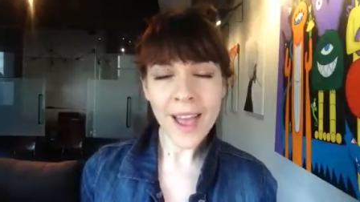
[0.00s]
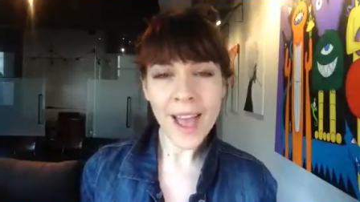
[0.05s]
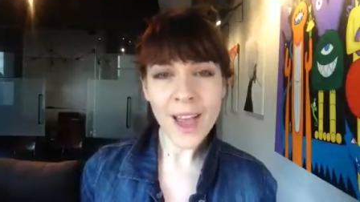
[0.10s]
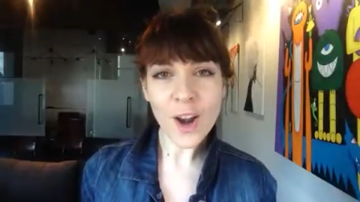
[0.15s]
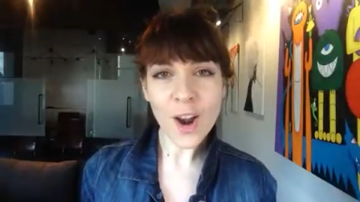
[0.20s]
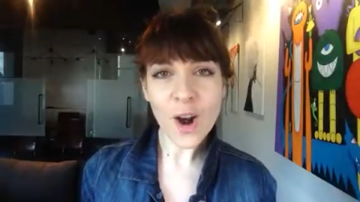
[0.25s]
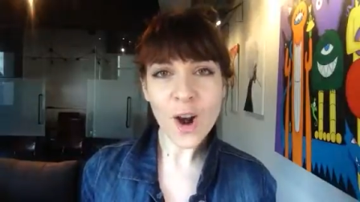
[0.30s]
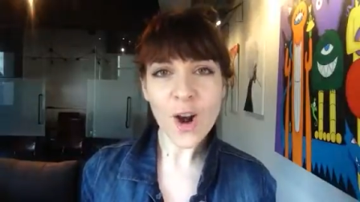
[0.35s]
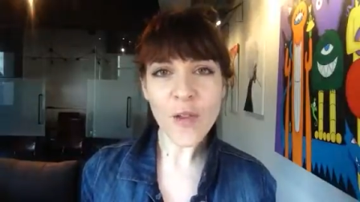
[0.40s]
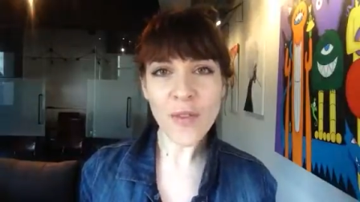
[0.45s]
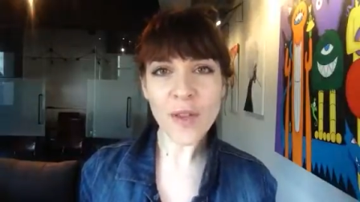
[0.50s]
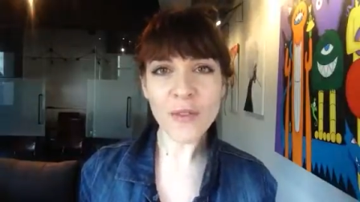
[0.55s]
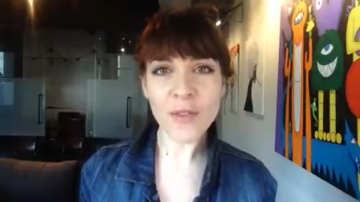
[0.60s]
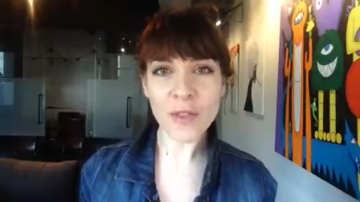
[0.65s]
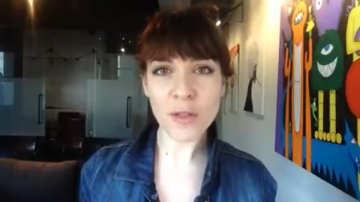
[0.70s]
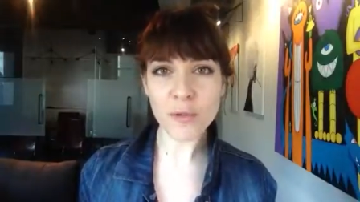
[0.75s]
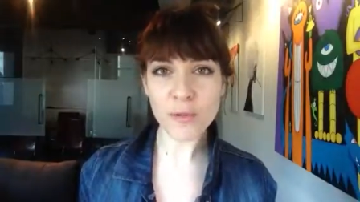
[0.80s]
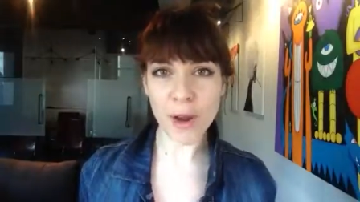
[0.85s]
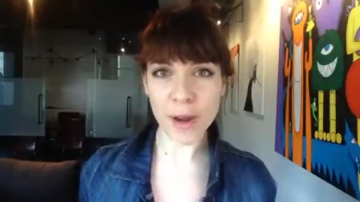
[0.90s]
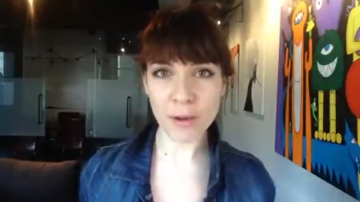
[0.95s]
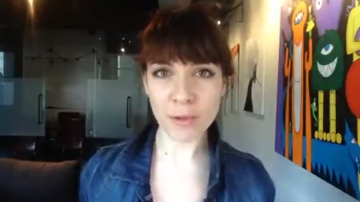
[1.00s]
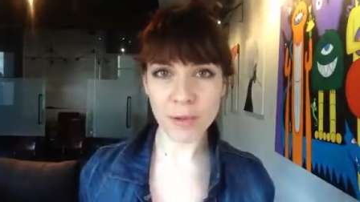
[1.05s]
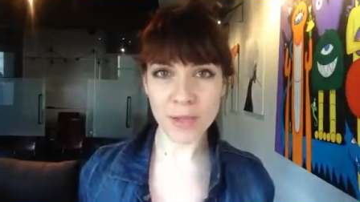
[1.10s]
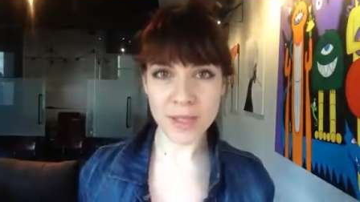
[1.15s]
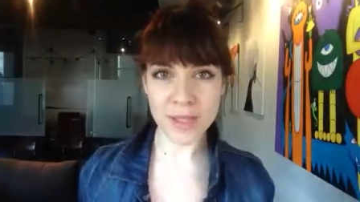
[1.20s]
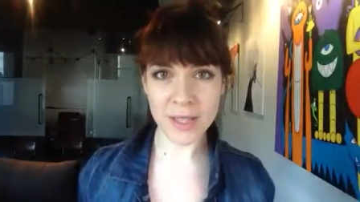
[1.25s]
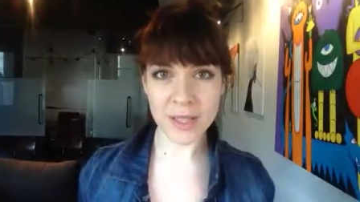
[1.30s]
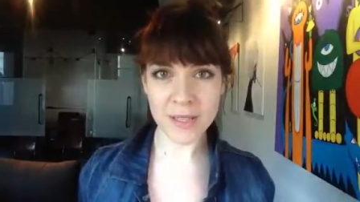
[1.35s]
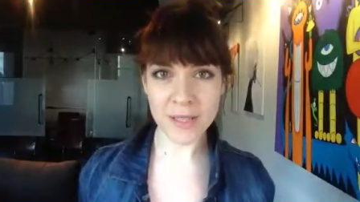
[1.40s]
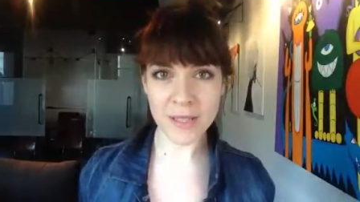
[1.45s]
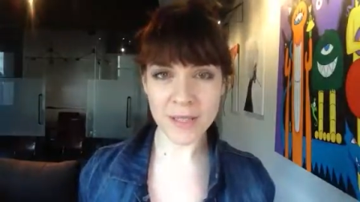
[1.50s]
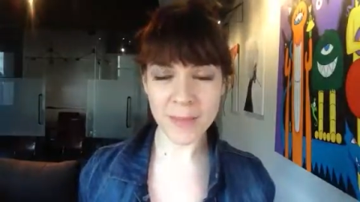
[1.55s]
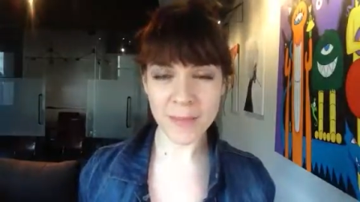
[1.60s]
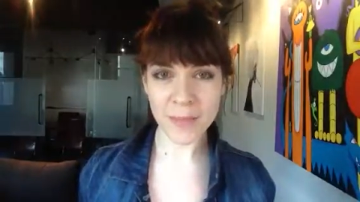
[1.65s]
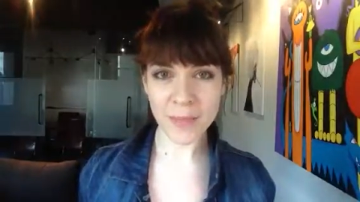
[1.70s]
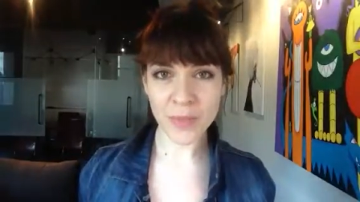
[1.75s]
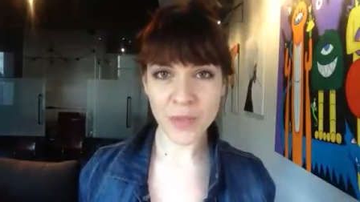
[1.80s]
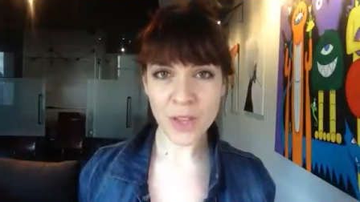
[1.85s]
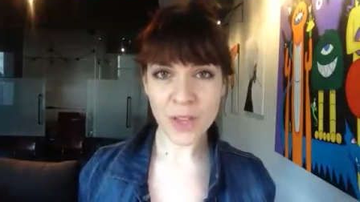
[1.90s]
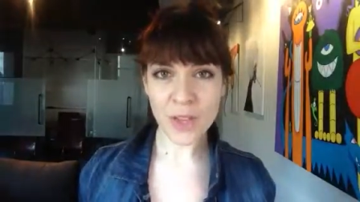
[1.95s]
And are they for the right reasons?
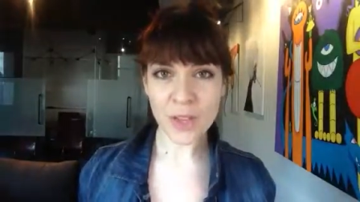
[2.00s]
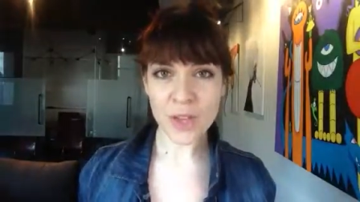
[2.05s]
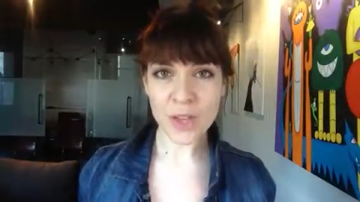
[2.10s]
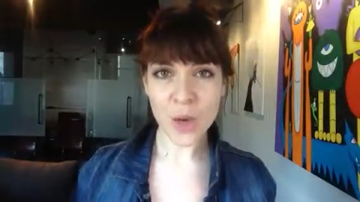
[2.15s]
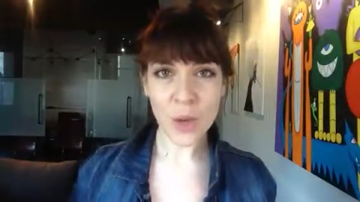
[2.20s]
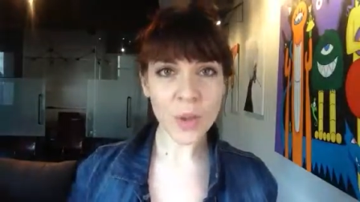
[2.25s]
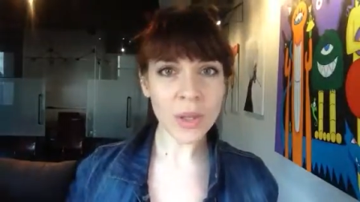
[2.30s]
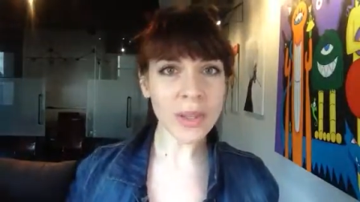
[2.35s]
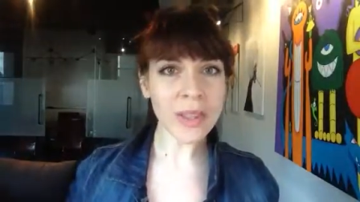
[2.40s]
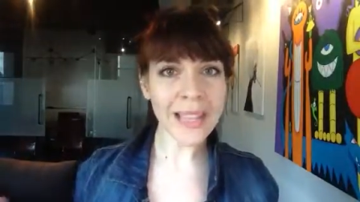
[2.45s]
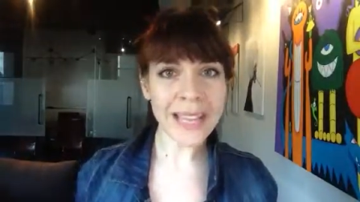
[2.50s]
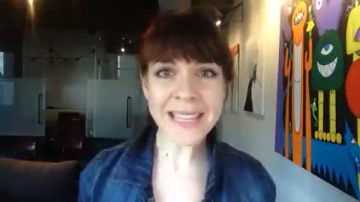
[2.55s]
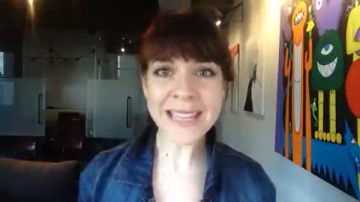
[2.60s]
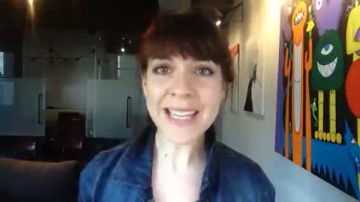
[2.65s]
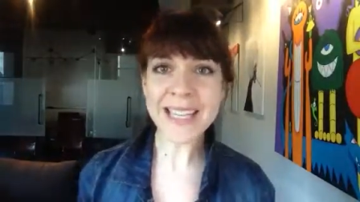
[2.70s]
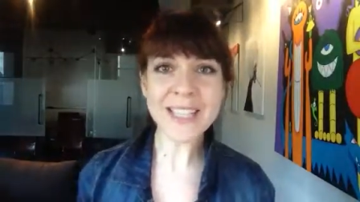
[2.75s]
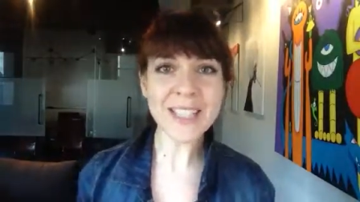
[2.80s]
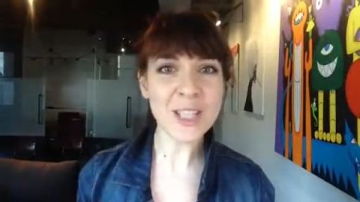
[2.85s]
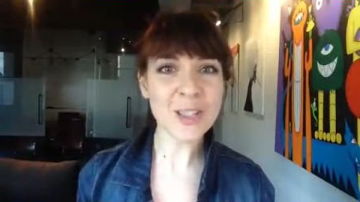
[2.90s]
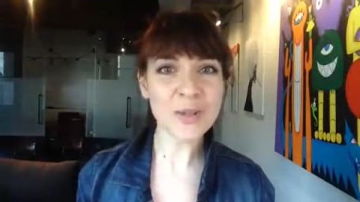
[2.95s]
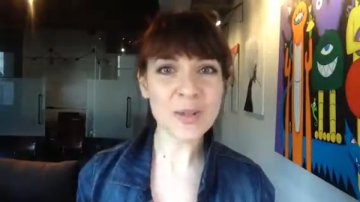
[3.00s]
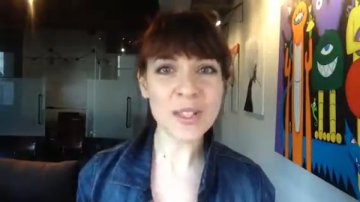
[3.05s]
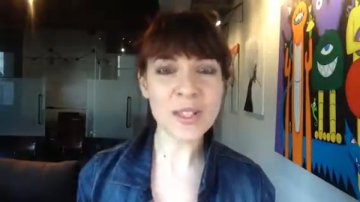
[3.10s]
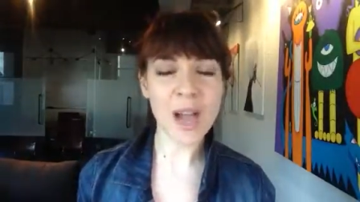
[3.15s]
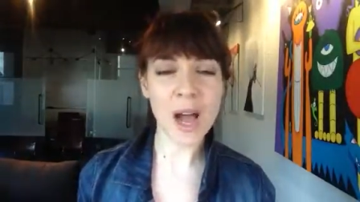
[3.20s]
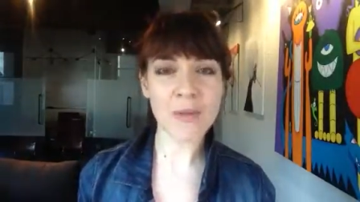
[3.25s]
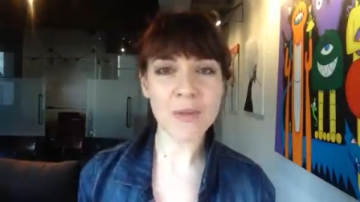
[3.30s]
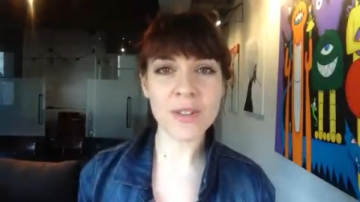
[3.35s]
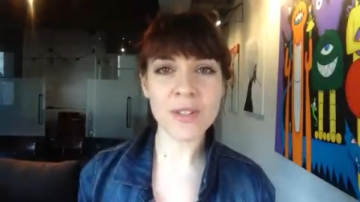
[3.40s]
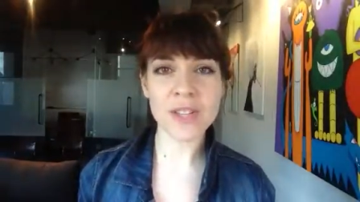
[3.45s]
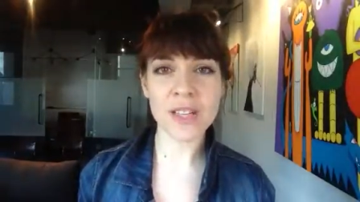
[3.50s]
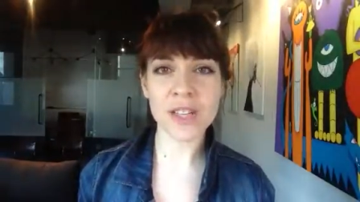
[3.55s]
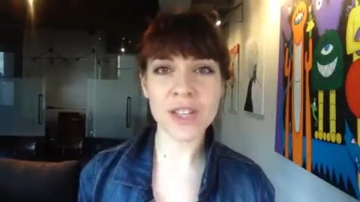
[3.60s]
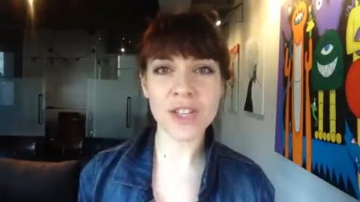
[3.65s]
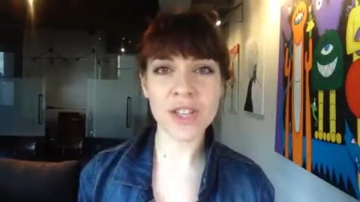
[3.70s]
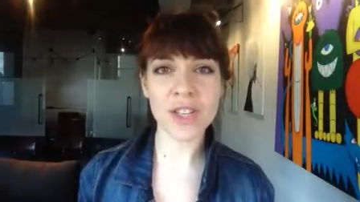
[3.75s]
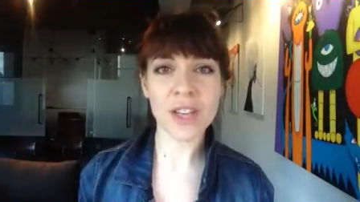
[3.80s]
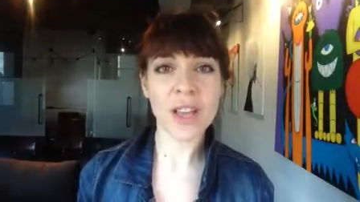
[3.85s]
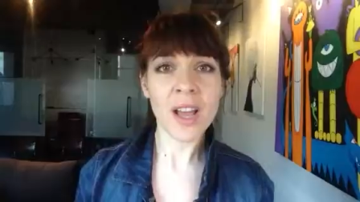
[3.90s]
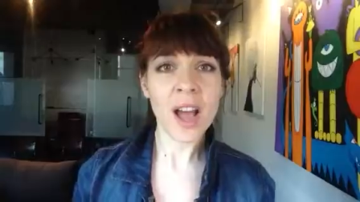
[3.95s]
So let's continue this
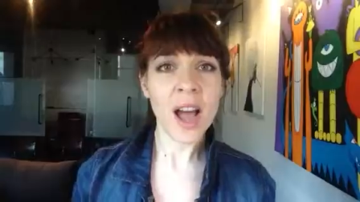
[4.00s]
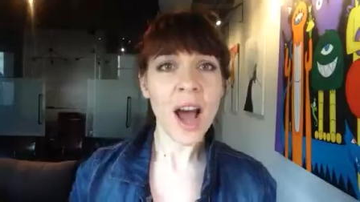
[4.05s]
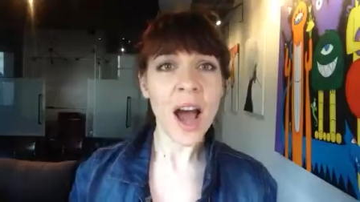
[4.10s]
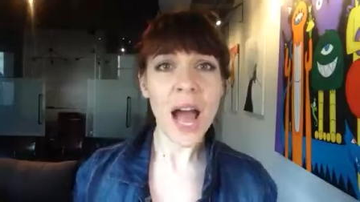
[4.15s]
conversation.